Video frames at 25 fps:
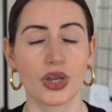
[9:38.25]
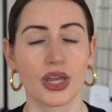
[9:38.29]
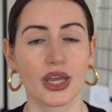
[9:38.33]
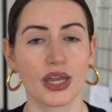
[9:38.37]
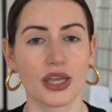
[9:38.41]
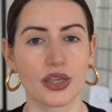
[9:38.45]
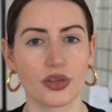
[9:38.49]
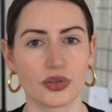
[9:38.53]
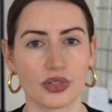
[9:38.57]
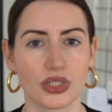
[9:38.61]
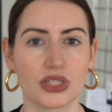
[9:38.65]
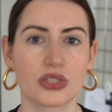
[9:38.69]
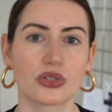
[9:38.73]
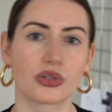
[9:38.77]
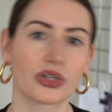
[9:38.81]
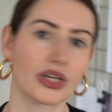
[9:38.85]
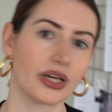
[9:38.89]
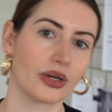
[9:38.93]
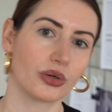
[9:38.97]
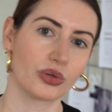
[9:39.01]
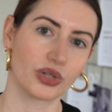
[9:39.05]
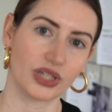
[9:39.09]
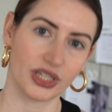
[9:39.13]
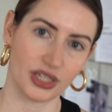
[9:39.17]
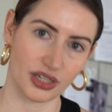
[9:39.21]
you need to get
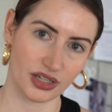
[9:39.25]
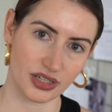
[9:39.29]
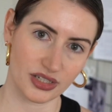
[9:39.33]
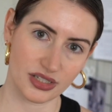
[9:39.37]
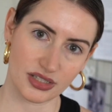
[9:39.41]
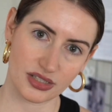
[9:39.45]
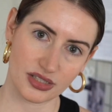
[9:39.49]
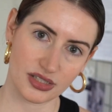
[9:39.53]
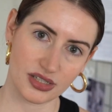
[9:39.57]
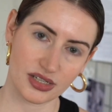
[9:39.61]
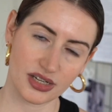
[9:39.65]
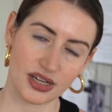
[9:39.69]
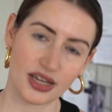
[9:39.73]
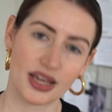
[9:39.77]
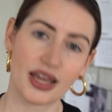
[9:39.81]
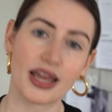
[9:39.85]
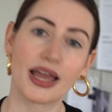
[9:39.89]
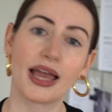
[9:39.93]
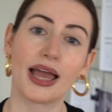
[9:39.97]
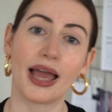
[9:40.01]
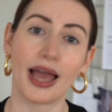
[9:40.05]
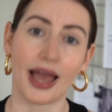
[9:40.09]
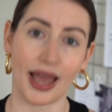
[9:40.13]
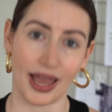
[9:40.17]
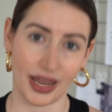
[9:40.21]
organized
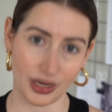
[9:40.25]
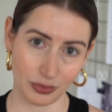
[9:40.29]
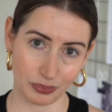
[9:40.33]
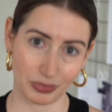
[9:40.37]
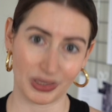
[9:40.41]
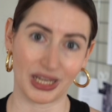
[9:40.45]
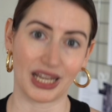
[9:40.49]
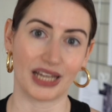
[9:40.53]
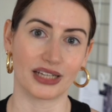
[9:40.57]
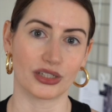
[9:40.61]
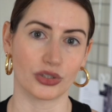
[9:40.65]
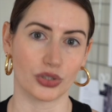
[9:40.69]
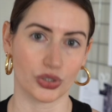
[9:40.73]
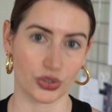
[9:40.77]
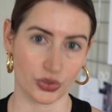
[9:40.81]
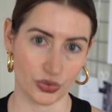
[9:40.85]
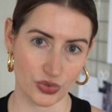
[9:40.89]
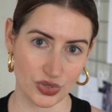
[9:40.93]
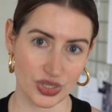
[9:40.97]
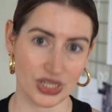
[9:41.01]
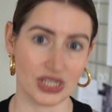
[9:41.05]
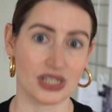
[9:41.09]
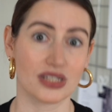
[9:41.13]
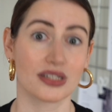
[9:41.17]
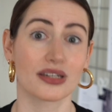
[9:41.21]
and plan your
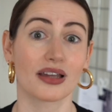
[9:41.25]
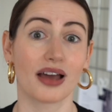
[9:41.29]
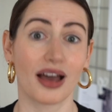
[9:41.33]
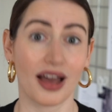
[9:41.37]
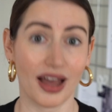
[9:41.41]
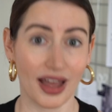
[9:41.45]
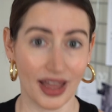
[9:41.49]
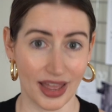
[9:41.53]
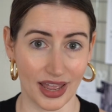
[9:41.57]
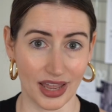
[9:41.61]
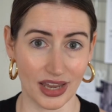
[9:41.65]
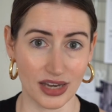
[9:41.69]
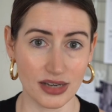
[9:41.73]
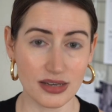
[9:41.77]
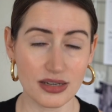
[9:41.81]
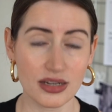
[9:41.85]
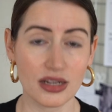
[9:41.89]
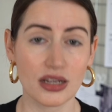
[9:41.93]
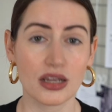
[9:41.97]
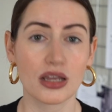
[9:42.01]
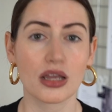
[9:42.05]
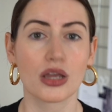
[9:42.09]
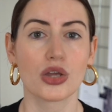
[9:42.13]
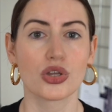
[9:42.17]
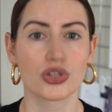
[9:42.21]
content ahead
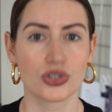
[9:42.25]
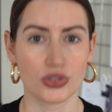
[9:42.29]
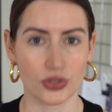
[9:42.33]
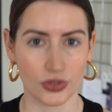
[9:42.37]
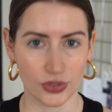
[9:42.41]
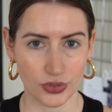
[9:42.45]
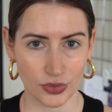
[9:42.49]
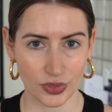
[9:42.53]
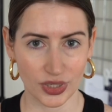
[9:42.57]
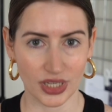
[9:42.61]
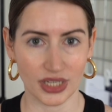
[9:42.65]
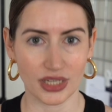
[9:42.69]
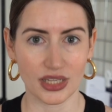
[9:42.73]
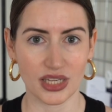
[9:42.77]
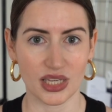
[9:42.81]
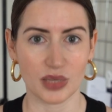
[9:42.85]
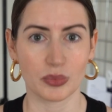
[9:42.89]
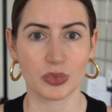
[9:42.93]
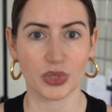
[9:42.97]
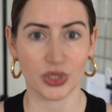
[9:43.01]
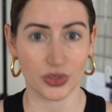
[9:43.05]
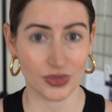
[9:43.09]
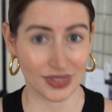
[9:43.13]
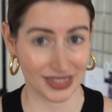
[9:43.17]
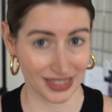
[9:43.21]
so you can keep
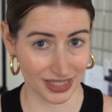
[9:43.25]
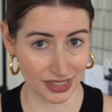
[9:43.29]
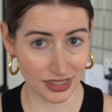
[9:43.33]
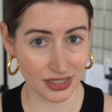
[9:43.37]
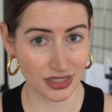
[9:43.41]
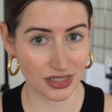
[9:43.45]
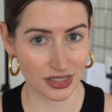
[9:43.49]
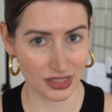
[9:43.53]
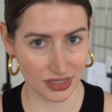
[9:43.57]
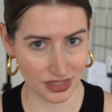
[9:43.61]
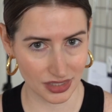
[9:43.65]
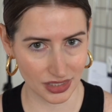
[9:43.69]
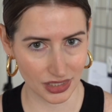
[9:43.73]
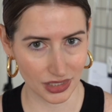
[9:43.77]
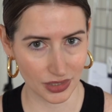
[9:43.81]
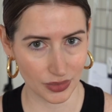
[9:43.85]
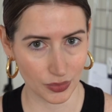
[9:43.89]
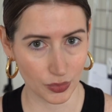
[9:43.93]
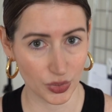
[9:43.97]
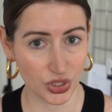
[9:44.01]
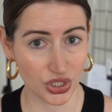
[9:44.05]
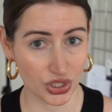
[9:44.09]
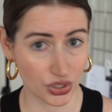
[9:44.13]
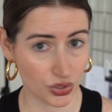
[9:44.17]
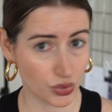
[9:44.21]
consistency,
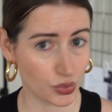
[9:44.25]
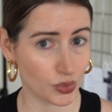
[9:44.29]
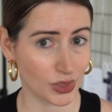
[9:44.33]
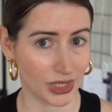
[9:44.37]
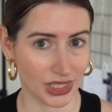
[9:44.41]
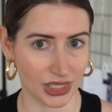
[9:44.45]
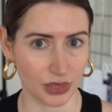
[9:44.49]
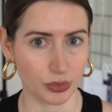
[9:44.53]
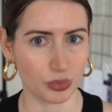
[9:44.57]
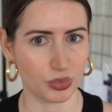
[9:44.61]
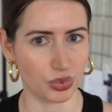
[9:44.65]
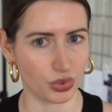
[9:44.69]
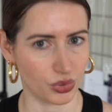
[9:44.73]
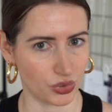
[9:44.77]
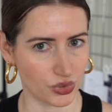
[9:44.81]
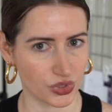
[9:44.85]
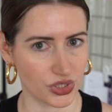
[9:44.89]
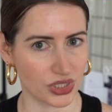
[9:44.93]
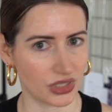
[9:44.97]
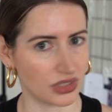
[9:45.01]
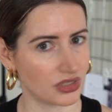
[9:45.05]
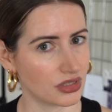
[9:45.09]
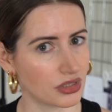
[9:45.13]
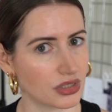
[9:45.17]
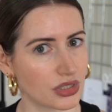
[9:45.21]
which is really
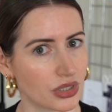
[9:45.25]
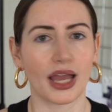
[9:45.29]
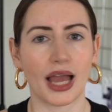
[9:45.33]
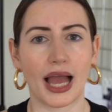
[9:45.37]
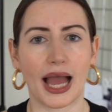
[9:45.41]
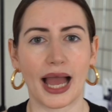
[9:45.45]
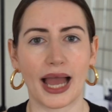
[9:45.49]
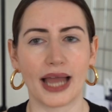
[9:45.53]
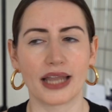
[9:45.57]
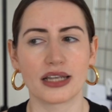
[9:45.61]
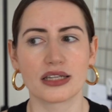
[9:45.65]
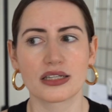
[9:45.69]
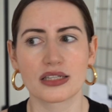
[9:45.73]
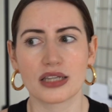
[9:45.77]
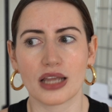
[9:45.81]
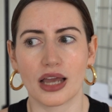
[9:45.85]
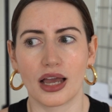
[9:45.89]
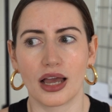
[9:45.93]
important. And